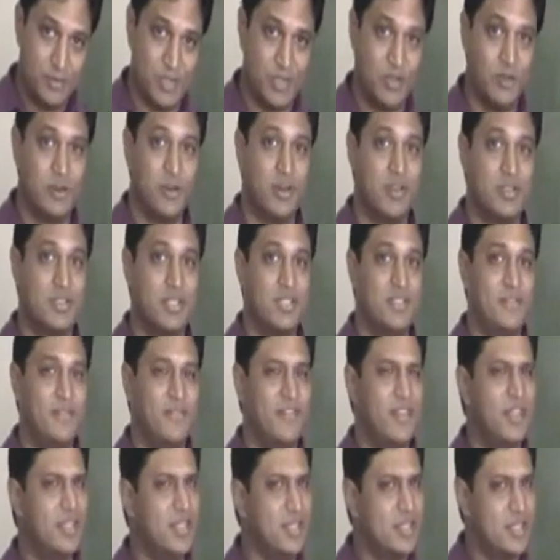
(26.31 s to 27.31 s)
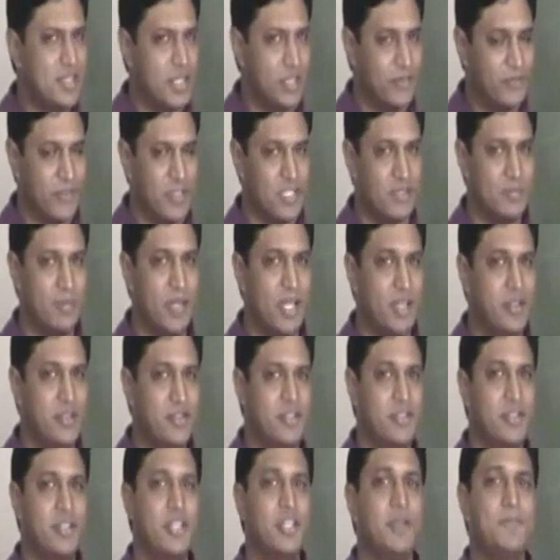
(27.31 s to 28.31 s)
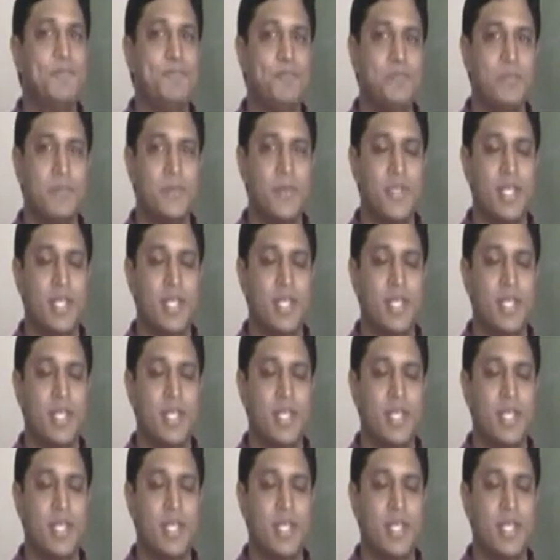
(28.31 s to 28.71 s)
because it's fairly self-explanatory.